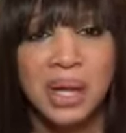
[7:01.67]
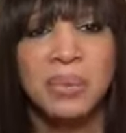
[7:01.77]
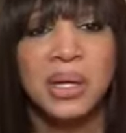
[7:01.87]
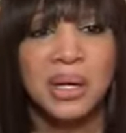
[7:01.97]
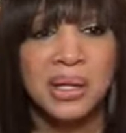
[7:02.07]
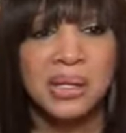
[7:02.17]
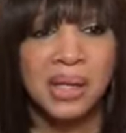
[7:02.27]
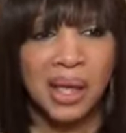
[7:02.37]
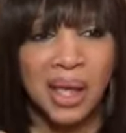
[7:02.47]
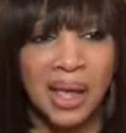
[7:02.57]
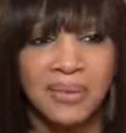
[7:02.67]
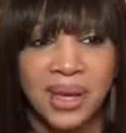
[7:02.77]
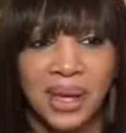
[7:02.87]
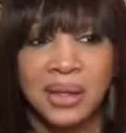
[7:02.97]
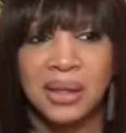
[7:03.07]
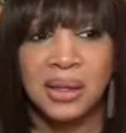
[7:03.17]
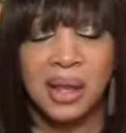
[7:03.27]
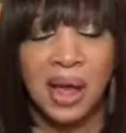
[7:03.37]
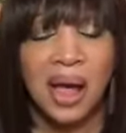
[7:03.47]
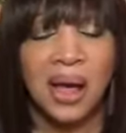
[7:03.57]
because they have a
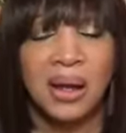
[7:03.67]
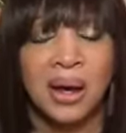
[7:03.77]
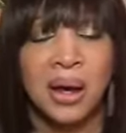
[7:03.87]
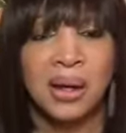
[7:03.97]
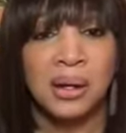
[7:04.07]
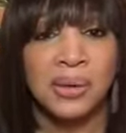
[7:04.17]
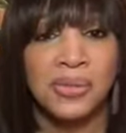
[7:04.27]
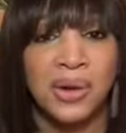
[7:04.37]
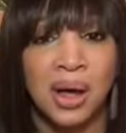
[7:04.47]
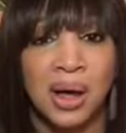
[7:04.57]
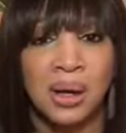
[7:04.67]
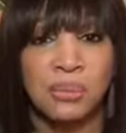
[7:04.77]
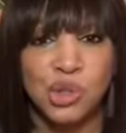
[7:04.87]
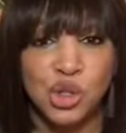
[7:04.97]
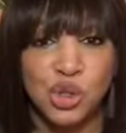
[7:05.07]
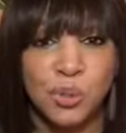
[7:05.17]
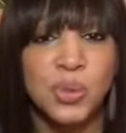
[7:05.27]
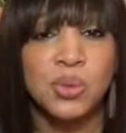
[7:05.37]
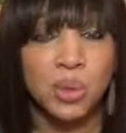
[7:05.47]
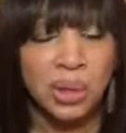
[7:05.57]
lot of dupes,
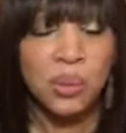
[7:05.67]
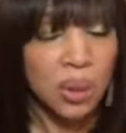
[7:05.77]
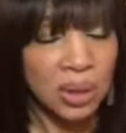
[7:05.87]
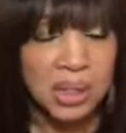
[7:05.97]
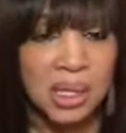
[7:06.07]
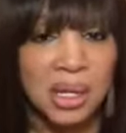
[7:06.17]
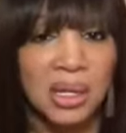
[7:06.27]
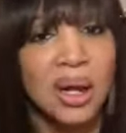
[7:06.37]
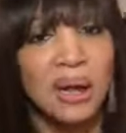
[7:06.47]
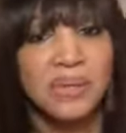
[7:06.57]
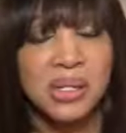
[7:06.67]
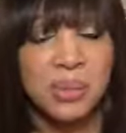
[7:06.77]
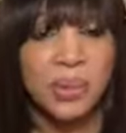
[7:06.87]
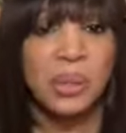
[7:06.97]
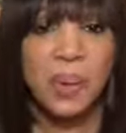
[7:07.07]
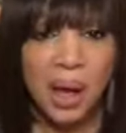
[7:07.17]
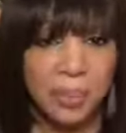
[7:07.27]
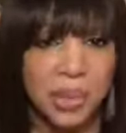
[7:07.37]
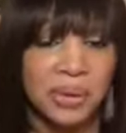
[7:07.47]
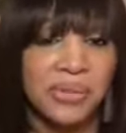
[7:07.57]
really well done, of some really
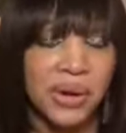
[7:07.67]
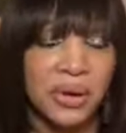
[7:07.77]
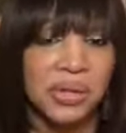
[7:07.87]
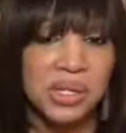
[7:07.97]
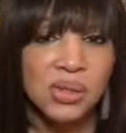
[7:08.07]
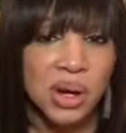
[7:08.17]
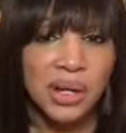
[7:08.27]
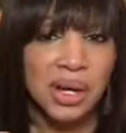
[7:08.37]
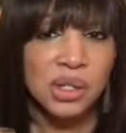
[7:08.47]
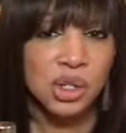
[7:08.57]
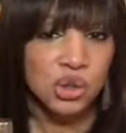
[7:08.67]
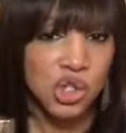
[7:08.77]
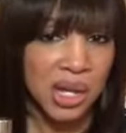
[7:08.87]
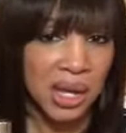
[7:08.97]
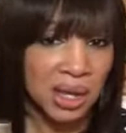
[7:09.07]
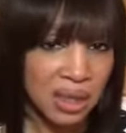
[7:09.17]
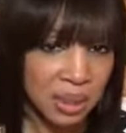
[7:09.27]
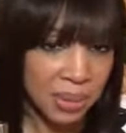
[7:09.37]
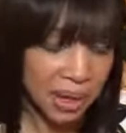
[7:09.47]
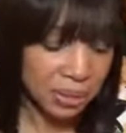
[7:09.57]
popular fragrances right now. So check them
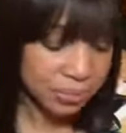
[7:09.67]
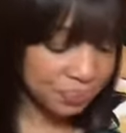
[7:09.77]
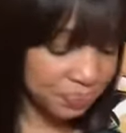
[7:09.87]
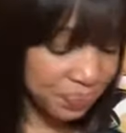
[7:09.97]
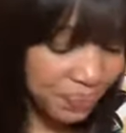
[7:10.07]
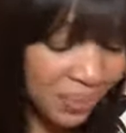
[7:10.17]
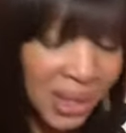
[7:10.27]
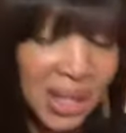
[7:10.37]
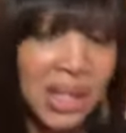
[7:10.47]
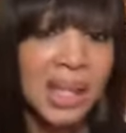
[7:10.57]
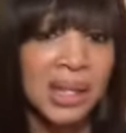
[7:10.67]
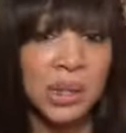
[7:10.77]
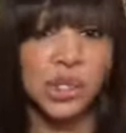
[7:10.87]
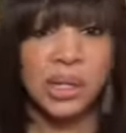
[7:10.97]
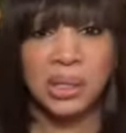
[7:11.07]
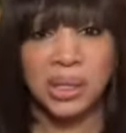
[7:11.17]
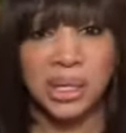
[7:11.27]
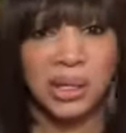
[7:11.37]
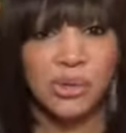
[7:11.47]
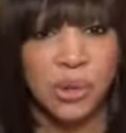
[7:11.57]
out. And again, there's a
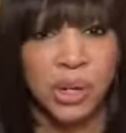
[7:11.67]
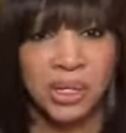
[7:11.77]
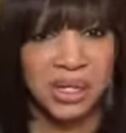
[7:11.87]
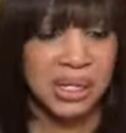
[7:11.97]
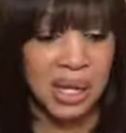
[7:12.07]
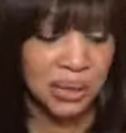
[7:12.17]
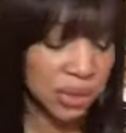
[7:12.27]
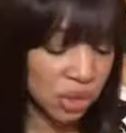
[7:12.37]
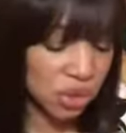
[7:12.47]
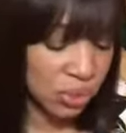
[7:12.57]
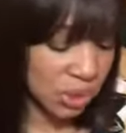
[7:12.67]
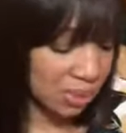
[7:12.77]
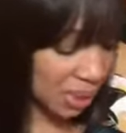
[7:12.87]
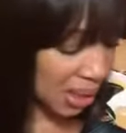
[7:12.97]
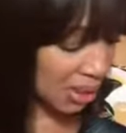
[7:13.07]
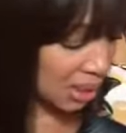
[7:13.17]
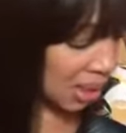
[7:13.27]
link for a discount in the description box.